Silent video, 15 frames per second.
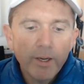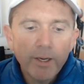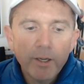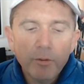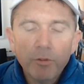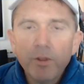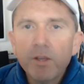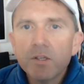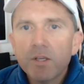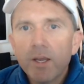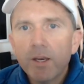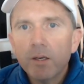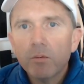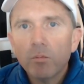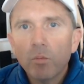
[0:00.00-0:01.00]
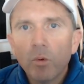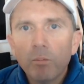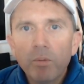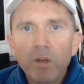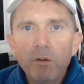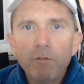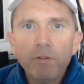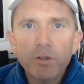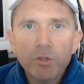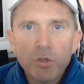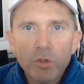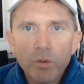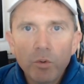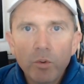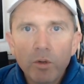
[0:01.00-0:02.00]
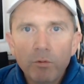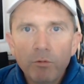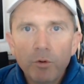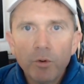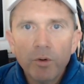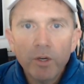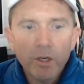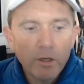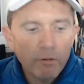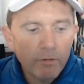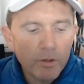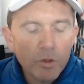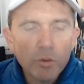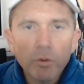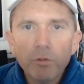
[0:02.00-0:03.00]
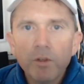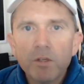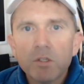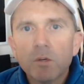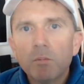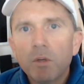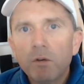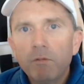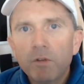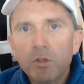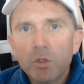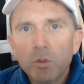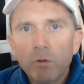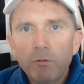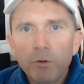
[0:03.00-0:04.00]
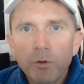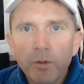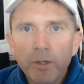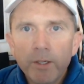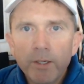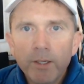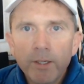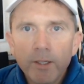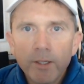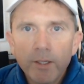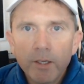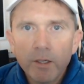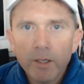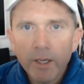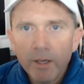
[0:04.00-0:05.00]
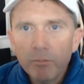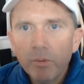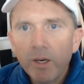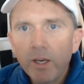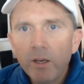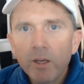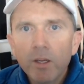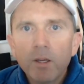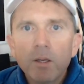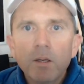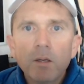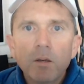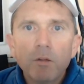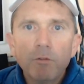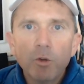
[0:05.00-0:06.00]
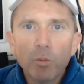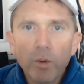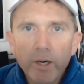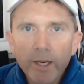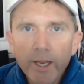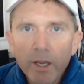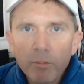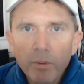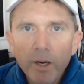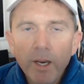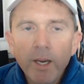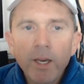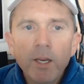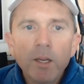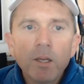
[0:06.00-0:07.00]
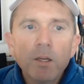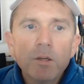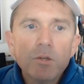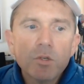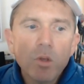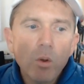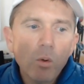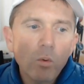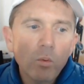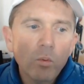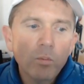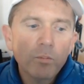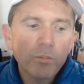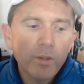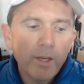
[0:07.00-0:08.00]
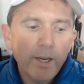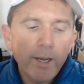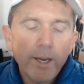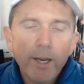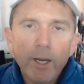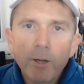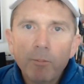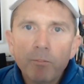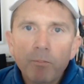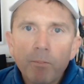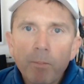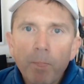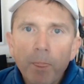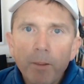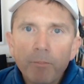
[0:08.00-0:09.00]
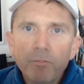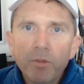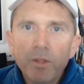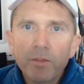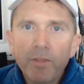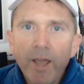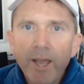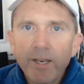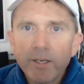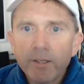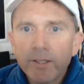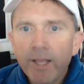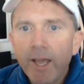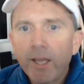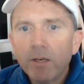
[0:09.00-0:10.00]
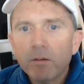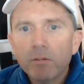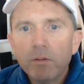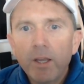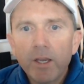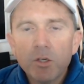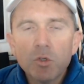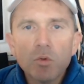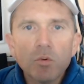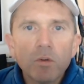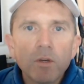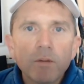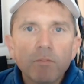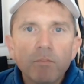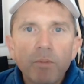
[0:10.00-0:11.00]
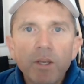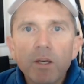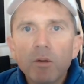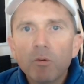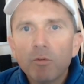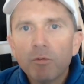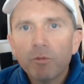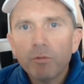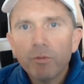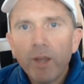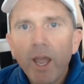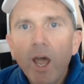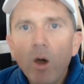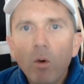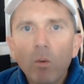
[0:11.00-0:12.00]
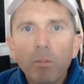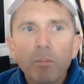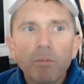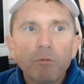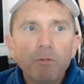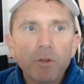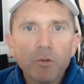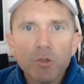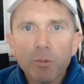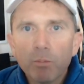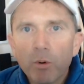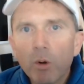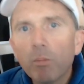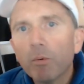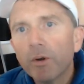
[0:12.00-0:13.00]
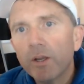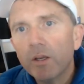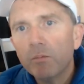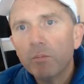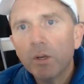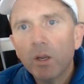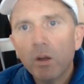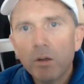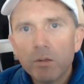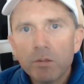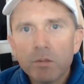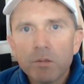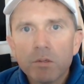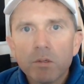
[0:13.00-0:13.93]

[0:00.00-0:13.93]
things that will benefit you if you're an individual, things that will benefit you if you're in a company, if you run a company. So that extra bit of help feels appropriate because